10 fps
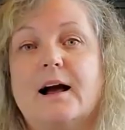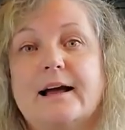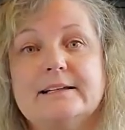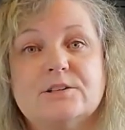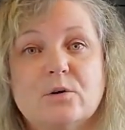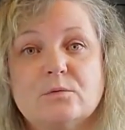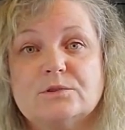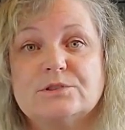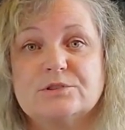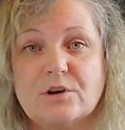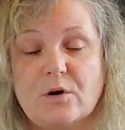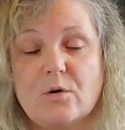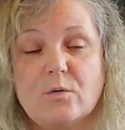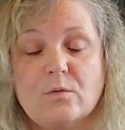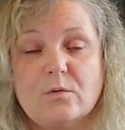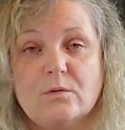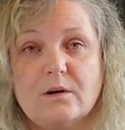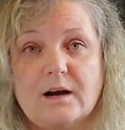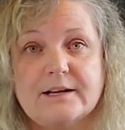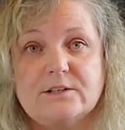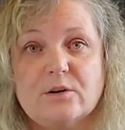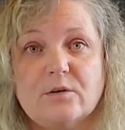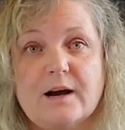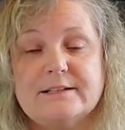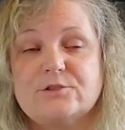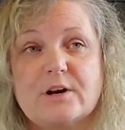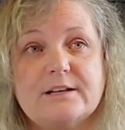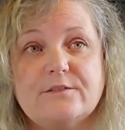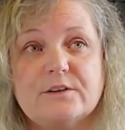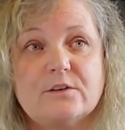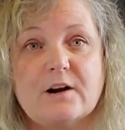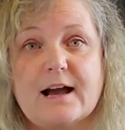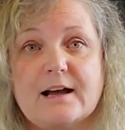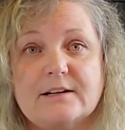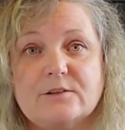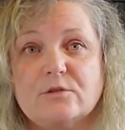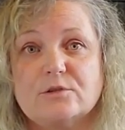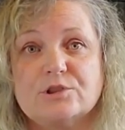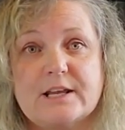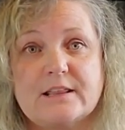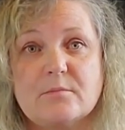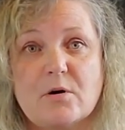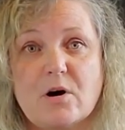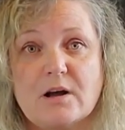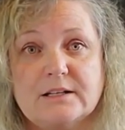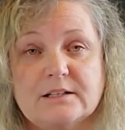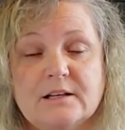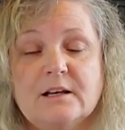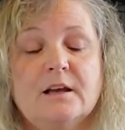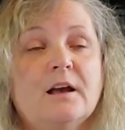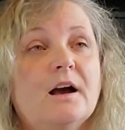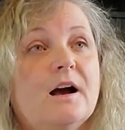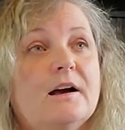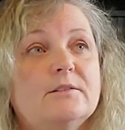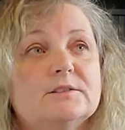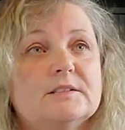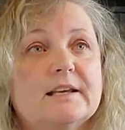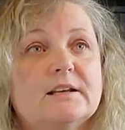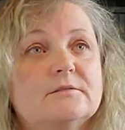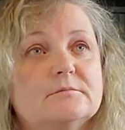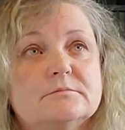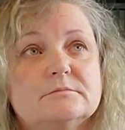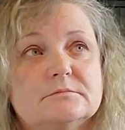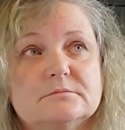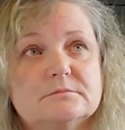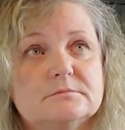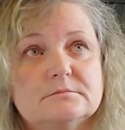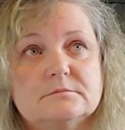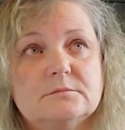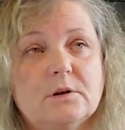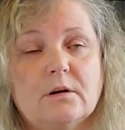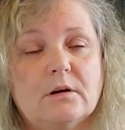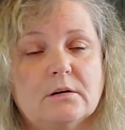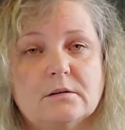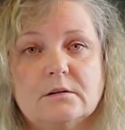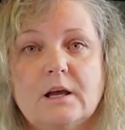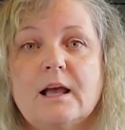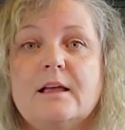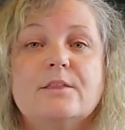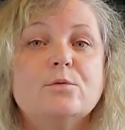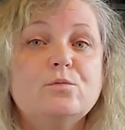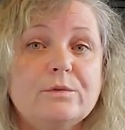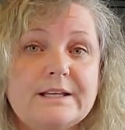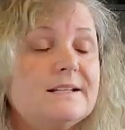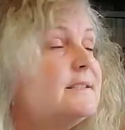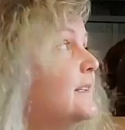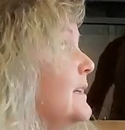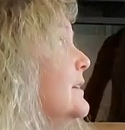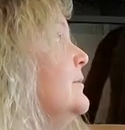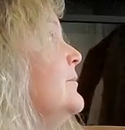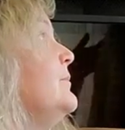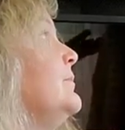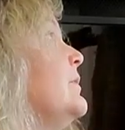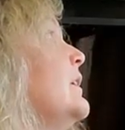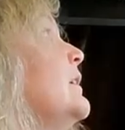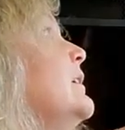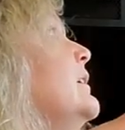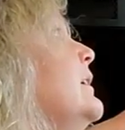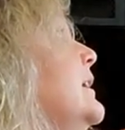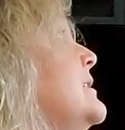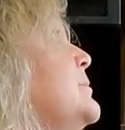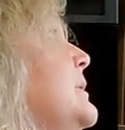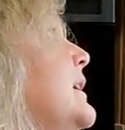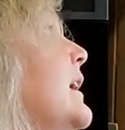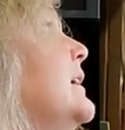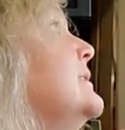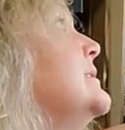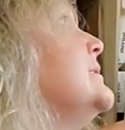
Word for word: I don't sew. I don't, I tried to figure out how to crochet them on. I was like, oh, the reason is because,